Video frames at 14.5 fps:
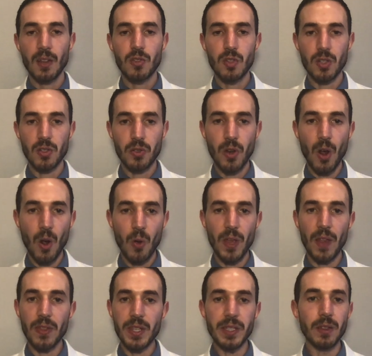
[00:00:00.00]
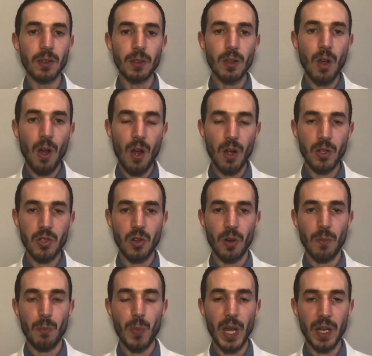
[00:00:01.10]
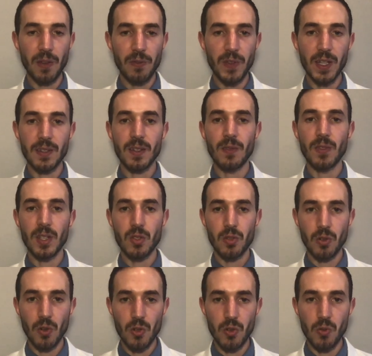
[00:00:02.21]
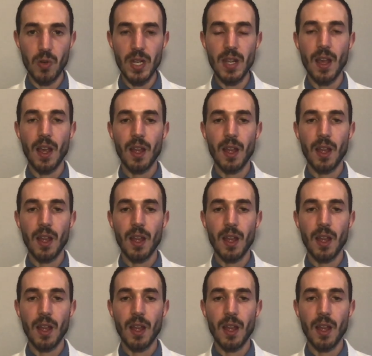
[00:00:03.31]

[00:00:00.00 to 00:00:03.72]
Just know that the long-term benefits of this surgery